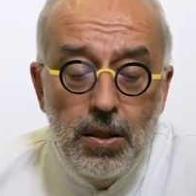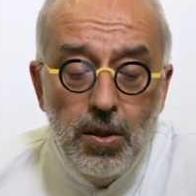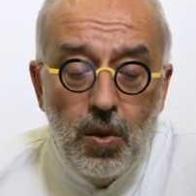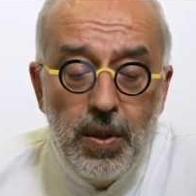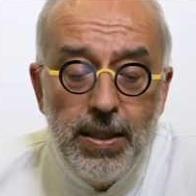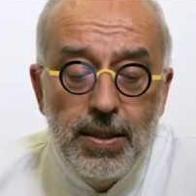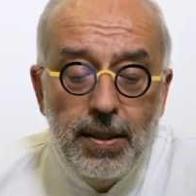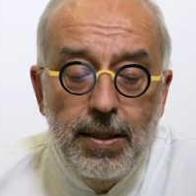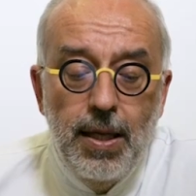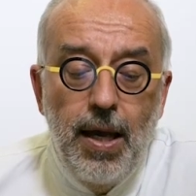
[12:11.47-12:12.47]
The
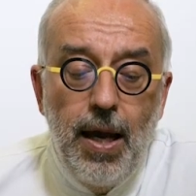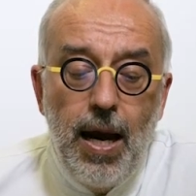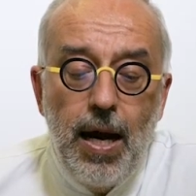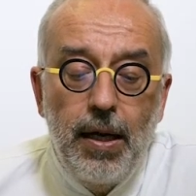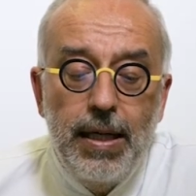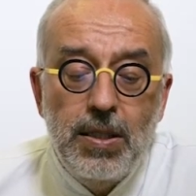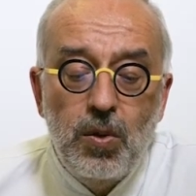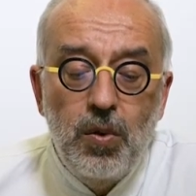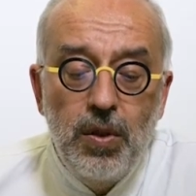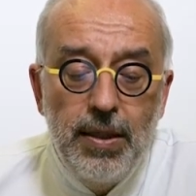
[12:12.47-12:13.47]
risks are
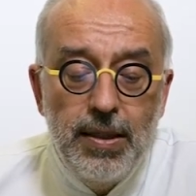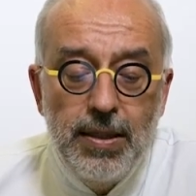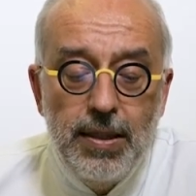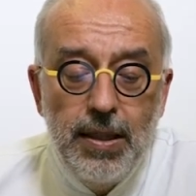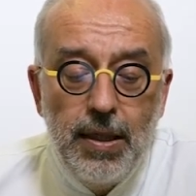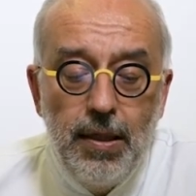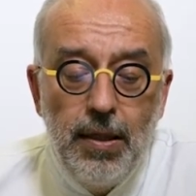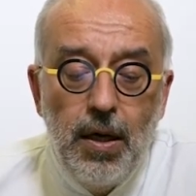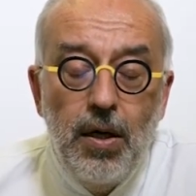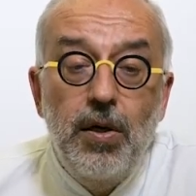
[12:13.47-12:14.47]

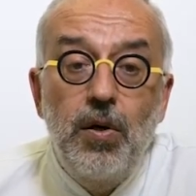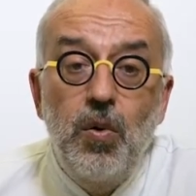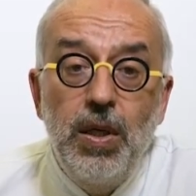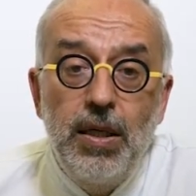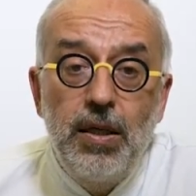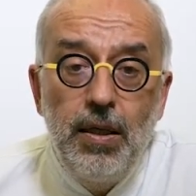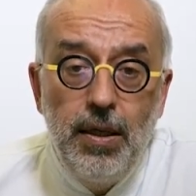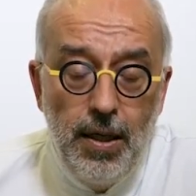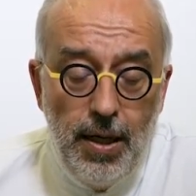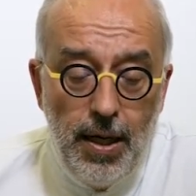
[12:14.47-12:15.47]
gastrointestinal and renal